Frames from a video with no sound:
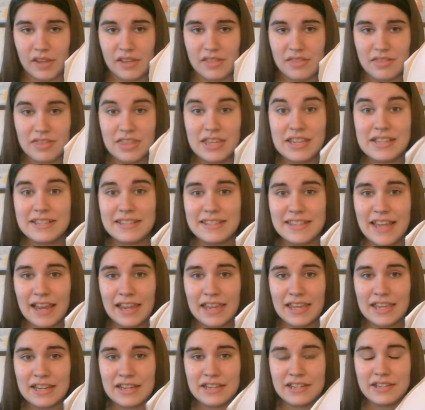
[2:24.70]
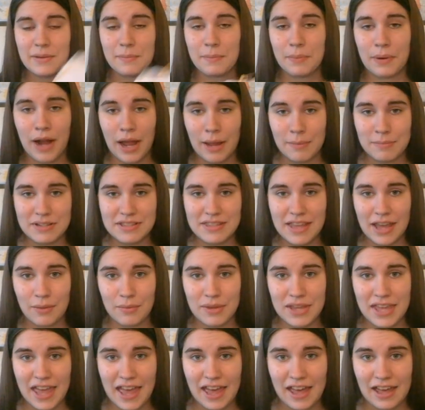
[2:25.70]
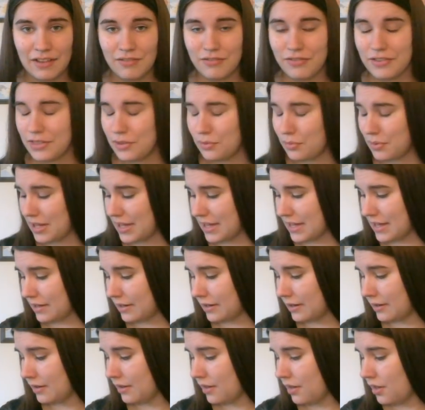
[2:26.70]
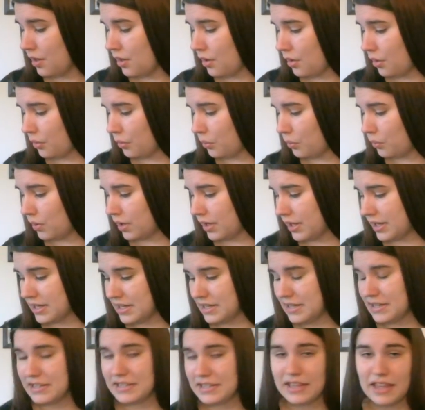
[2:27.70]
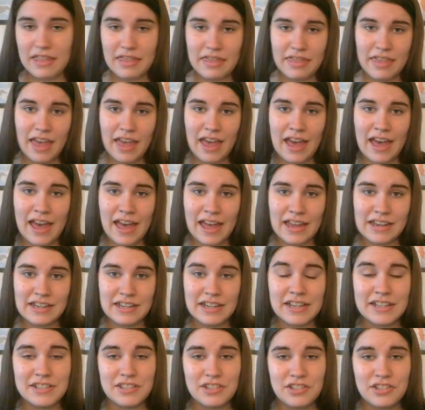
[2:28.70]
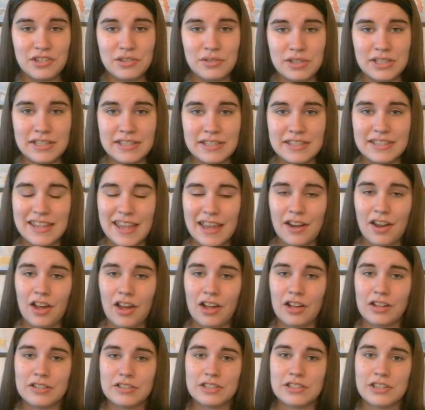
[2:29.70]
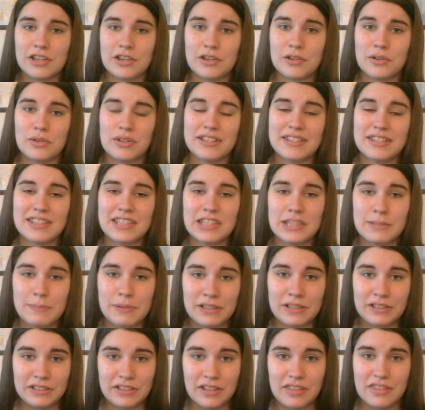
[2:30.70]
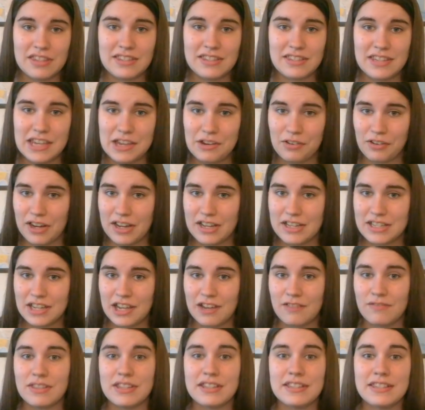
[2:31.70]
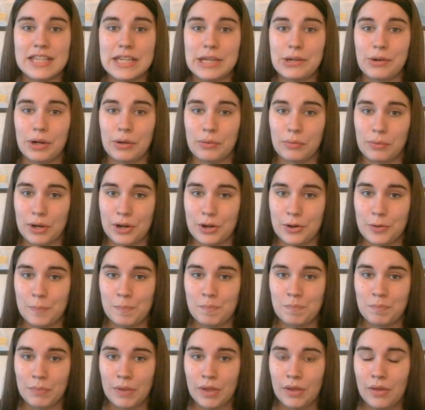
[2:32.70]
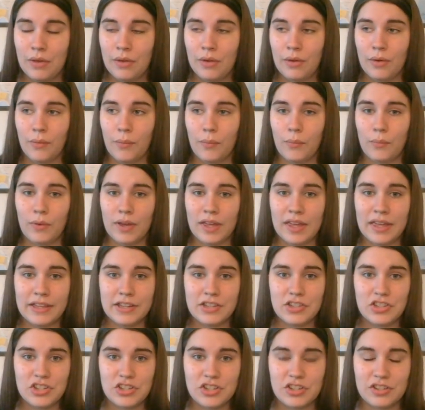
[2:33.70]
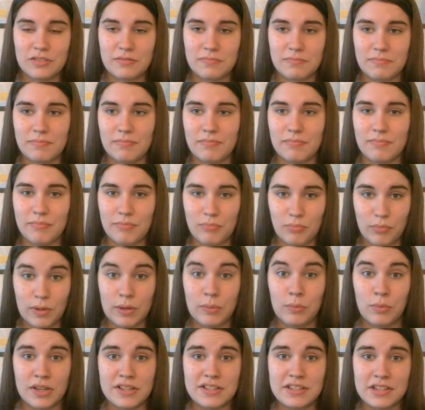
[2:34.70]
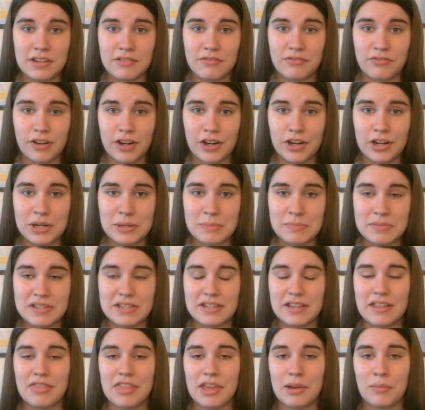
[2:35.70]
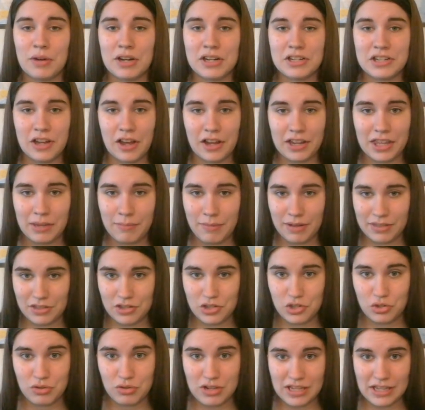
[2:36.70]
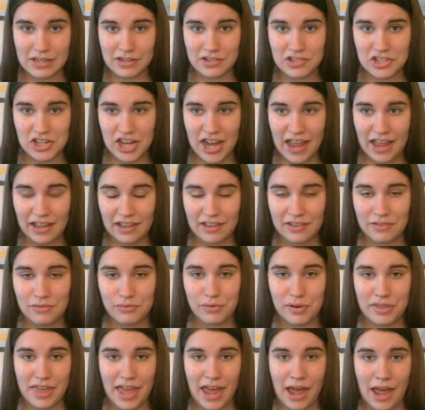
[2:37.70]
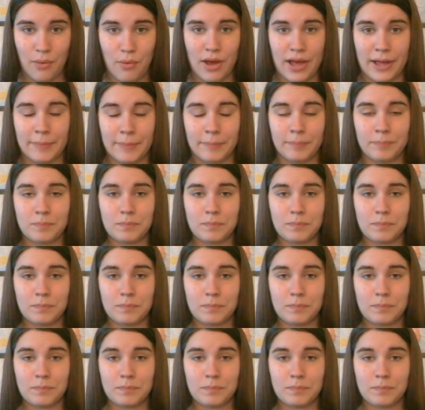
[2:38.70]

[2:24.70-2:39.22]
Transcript: The second prompt that we had for the week was that us students had also spilled the secret of the secret room, which it was confirmed they were talking about the Shrieking Shack for that one.